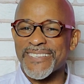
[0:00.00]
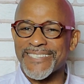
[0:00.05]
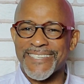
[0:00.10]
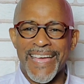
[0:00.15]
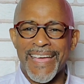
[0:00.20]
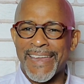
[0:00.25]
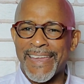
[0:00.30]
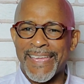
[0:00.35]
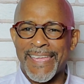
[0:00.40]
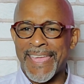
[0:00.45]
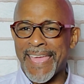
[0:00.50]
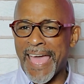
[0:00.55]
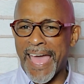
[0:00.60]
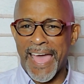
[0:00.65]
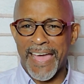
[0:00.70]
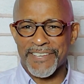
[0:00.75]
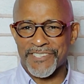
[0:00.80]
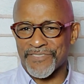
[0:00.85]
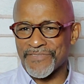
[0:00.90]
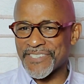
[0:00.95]
Johnny
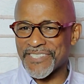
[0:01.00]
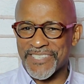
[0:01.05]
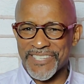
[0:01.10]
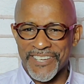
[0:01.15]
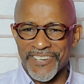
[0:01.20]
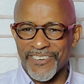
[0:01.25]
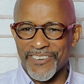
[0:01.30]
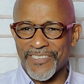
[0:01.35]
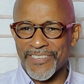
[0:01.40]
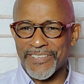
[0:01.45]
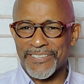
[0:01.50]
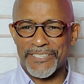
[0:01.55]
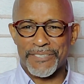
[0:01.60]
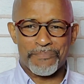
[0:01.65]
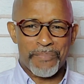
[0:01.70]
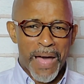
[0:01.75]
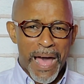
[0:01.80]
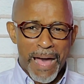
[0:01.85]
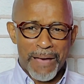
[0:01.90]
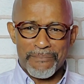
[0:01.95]
Cash, resilience.
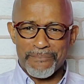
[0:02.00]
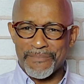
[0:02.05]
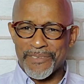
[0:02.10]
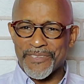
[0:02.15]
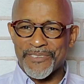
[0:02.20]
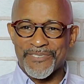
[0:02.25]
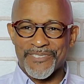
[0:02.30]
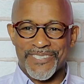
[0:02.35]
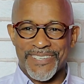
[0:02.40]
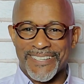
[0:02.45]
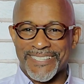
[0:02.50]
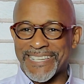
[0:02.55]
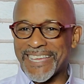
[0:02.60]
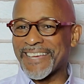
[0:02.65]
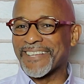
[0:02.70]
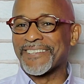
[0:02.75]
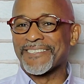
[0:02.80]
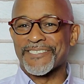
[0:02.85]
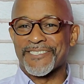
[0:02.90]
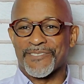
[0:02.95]
Pop music,
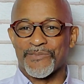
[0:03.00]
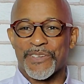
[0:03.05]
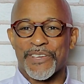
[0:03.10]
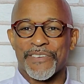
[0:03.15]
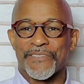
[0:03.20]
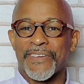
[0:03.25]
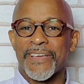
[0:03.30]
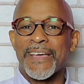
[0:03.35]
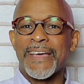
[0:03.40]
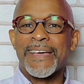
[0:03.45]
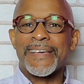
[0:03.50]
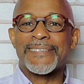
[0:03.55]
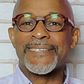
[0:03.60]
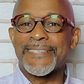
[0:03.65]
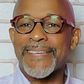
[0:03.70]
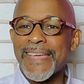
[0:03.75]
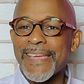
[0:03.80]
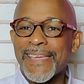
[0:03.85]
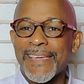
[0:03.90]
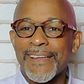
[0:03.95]
Taylor Swift,
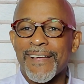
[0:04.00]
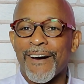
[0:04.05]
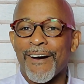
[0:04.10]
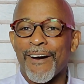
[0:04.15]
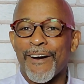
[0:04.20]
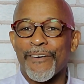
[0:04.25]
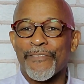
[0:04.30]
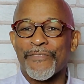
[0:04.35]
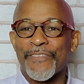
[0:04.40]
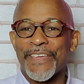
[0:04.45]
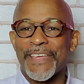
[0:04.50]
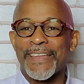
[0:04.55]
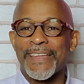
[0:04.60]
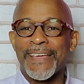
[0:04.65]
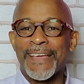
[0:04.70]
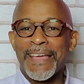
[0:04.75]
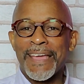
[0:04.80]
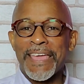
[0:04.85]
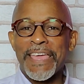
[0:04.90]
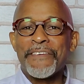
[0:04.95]
Shake It Off. And
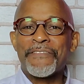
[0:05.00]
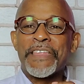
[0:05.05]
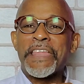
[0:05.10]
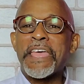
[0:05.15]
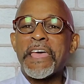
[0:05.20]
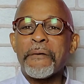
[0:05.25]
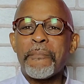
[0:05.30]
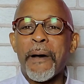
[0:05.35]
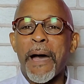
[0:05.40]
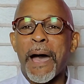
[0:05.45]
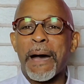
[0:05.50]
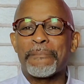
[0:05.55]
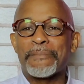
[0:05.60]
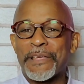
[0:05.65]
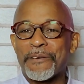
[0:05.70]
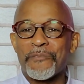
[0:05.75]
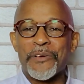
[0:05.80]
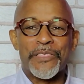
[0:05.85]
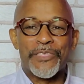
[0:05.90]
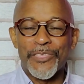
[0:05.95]
even hip hop
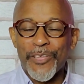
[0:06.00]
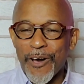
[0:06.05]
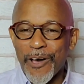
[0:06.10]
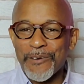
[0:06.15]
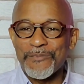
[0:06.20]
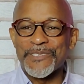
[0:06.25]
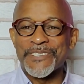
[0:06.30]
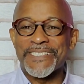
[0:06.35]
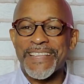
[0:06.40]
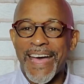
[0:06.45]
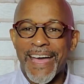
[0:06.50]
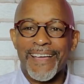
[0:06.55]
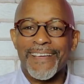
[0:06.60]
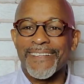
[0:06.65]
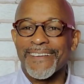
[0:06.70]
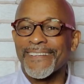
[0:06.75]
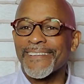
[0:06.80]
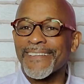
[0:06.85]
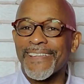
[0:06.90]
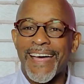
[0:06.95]
that we thought was not
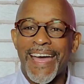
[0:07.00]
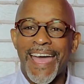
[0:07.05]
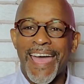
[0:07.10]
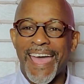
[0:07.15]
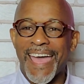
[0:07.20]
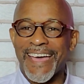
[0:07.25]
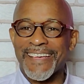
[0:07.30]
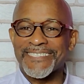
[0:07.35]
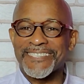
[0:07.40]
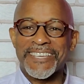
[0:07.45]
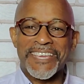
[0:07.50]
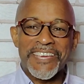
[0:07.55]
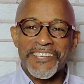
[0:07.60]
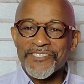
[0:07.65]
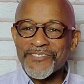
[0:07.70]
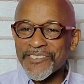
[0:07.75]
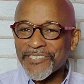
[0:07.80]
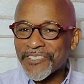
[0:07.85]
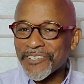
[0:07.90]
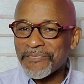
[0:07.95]
going to last.
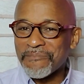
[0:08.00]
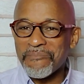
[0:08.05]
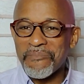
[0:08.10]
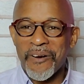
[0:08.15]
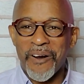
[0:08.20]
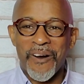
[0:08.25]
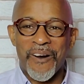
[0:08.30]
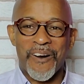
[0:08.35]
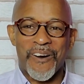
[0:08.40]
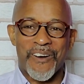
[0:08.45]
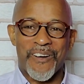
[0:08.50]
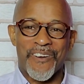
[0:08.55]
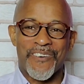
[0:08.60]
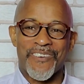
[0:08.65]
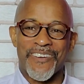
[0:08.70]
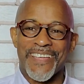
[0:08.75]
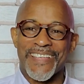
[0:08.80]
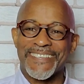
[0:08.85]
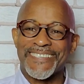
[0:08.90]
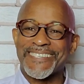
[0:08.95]
Kendrick Lamar
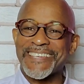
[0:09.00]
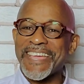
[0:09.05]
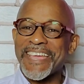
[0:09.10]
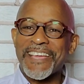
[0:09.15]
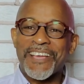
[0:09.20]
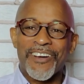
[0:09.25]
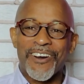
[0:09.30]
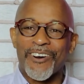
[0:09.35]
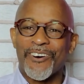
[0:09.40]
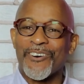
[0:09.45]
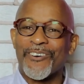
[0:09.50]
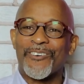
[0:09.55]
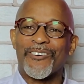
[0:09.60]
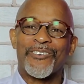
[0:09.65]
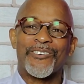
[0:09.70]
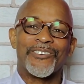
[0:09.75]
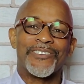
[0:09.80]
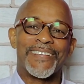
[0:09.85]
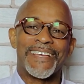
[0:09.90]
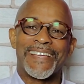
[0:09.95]
and J.
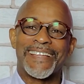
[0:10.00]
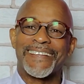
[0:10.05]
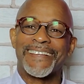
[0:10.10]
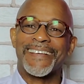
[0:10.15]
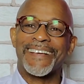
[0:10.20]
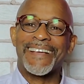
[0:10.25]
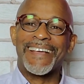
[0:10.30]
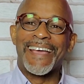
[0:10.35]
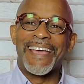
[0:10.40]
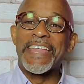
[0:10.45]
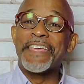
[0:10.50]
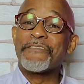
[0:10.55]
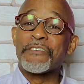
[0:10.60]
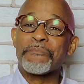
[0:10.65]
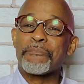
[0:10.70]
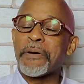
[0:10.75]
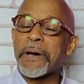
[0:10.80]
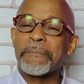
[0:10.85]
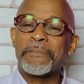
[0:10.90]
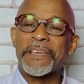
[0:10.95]
Cole and
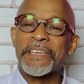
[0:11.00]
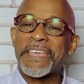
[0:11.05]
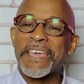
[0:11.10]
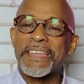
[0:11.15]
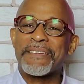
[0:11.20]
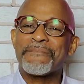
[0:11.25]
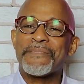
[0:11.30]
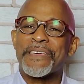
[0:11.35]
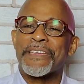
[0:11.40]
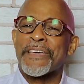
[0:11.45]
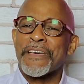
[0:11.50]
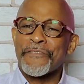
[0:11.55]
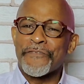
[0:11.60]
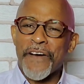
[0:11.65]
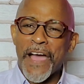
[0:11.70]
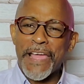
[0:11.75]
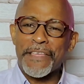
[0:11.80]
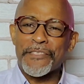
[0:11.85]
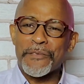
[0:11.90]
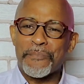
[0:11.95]
even Public Enemy.
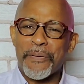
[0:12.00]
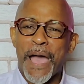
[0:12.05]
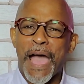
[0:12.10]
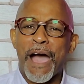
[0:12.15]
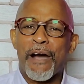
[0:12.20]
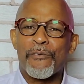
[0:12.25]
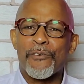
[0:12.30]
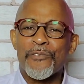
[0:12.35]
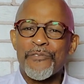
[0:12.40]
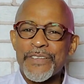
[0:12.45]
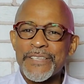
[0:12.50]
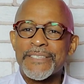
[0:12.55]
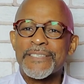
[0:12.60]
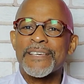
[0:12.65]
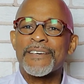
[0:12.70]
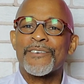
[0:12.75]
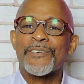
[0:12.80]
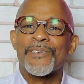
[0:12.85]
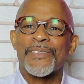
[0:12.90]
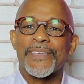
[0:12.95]
Fight the Power,
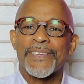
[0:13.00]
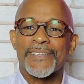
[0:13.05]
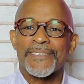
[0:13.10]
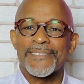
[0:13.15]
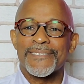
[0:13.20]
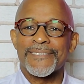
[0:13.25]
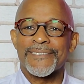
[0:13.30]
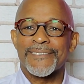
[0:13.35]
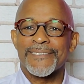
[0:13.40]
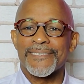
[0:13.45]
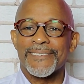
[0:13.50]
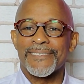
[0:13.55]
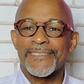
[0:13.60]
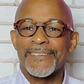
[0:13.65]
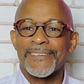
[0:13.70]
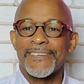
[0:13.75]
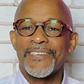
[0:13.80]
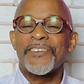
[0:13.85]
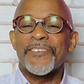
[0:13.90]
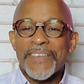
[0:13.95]
resilience.
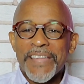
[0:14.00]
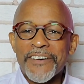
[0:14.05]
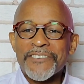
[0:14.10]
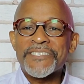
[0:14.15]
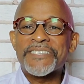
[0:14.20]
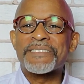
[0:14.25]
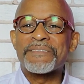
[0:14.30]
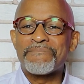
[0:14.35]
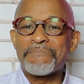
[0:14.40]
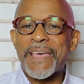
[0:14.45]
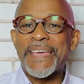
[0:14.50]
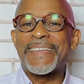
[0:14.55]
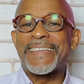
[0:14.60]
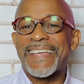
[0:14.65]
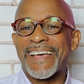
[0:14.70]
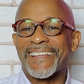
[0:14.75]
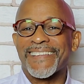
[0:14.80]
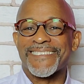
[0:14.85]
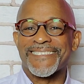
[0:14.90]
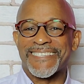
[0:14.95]
You know, Nelson
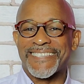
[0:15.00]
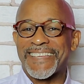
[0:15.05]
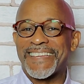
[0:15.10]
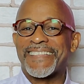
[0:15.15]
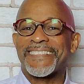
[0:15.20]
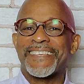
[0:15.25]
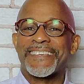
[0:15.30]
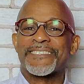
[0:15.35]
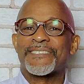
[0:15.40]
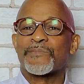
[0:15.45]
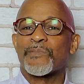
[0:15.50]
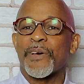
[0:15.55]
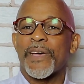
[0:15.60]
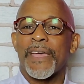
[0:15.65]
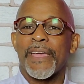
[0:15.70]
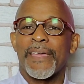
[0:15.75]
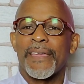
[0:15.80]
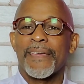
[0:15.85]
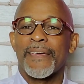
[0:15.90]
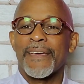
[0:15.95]
Mandela said it this
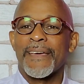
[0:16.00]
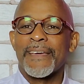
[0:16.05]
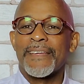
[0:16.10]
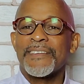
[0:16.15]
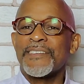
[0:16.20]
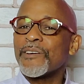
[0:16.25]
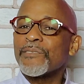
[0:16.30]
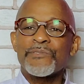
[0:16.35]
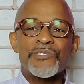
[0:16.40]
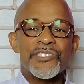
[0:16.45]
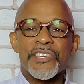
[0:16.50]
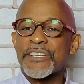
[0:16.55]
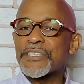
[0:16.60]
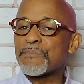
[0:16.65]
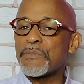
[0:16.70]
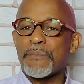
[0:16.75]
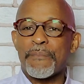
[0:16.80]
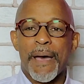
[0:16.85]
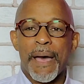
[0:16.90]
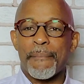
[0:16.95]
way. Don't judge
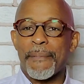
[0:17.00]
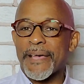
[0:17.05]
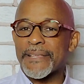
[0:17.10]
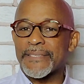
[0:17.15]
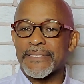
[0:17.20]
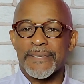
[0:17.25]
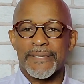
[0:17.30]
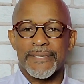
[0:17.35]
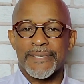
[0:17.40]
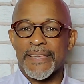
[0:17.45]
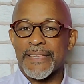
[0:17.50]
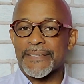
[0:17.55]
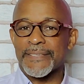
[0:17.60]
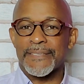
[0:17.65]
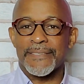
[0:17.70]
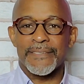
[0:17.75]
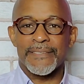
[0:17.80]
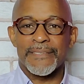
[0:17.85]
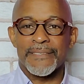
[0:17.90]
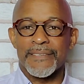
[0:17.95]
me by my
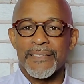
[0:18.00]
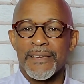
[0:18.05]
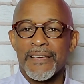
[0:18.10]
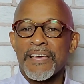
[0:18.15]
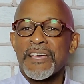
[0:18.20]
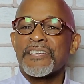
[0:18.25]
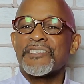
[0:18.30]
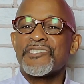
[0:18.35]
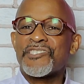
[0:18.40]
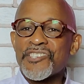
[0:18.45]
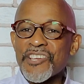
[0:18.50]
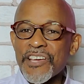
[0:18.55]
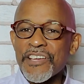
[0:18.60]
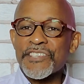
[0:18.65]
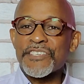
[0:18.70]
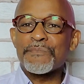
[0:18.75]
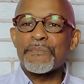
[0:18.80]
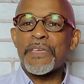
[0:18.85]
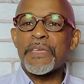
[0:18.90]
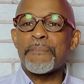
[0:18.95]
successes.
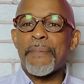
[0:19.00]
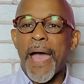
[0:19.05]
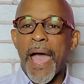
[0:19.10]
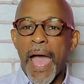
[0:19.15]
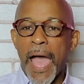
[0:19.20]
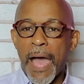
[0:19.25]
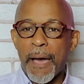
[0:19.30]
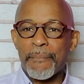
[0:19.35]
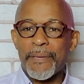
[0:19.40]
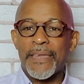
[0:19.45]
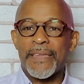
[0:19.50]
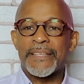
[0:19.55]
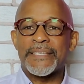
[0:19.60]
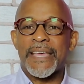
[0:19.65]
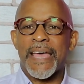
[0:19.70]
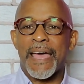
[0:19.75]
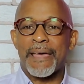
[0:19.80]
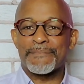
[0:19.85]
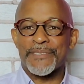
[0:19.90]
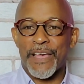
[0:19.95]
Judge me by how many
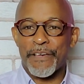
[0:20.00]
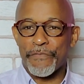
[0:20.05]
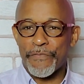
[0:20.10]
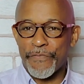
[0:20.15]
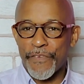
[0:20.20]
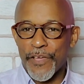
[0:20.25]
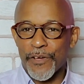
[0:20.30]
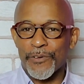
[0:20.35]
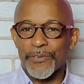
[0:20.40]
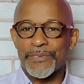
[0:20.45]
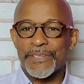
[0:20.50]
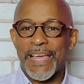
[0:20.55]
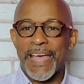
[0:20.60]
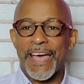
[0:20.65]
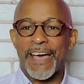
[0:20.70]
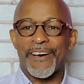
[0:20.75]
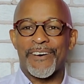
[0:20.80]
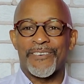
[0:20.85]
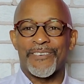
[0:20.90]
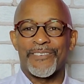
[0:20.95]
times I fell
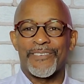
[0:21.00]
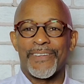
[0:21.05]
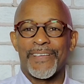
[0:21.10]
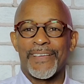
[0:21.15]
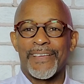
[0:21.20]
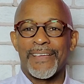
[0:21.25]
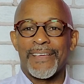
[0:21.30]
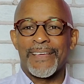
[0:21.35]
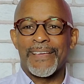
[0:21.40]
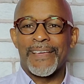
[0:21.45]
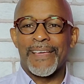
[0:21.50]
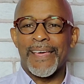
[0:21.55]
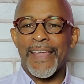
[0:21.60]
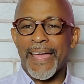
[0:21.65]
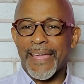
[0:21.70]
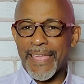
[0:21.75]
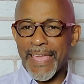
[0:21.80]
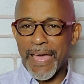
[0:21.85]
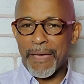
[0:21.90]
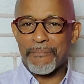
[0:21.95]
down and I
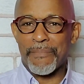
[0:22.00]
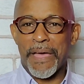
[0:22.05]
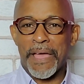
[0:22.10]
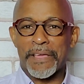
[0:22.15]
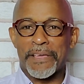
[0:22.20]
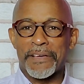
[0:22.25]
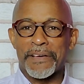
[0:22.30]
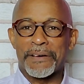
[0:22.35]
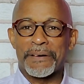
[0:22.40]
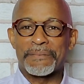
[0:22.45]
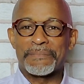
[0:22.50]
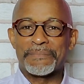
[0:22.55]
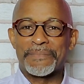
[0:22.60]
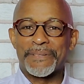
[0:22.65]
got back up.